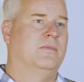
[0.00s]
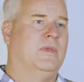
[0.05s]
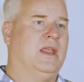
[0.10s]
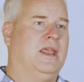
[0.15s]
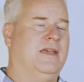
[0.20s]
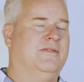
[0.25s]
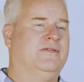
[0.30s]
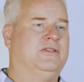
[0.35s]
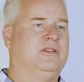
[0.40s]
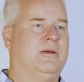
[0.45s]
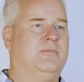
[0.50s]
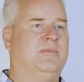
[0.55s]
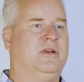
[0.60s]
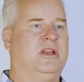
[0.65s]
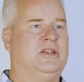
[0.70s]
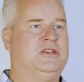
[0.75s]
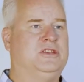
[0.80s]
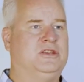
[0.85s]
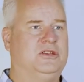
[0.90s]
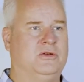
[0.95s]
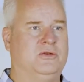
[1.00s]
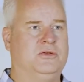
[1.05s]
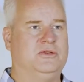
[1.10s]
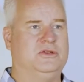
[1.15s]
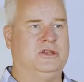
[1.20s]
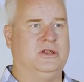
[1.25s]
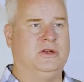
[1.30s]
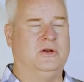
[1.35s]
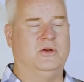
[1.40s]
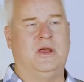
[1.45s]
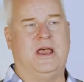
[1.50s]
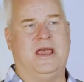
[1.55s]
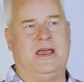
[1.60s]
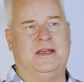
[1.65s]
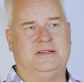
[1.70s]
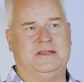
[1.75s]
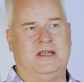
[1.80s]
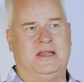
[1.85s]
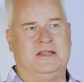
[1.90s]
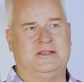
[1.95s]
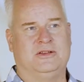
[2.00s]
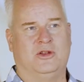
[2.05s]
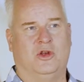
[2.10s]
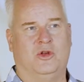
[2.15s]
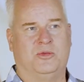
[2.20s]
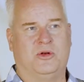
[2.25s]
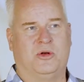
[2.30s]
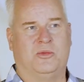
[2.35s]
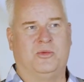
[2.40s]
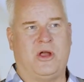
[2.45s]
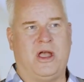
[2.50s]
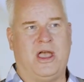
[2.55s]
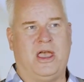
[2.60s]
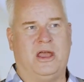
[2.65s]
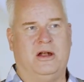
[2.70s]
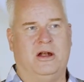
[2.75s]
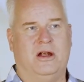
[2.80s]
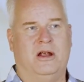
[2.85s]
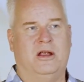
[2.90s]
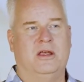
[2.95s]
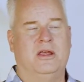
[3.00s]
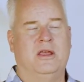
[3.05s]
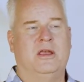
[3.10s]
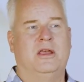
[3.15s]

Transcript: If somebody sues you as a sole proprietor,